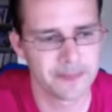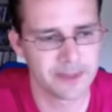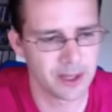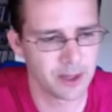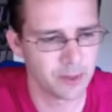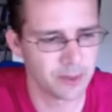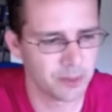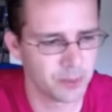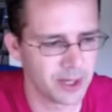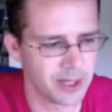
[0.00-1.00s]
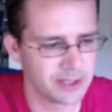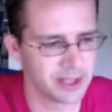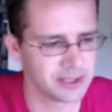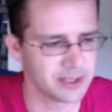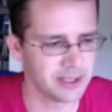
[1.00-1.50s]
now white
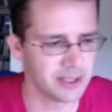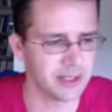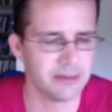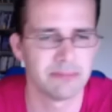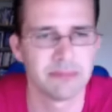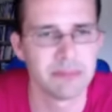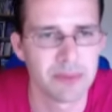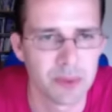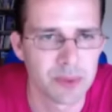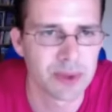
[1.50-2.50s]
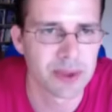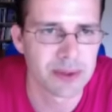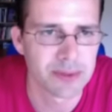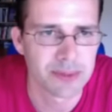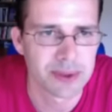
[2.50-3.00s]
actually
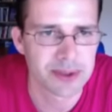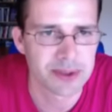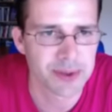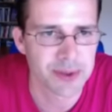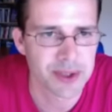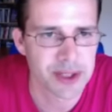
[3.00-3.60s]
wanted to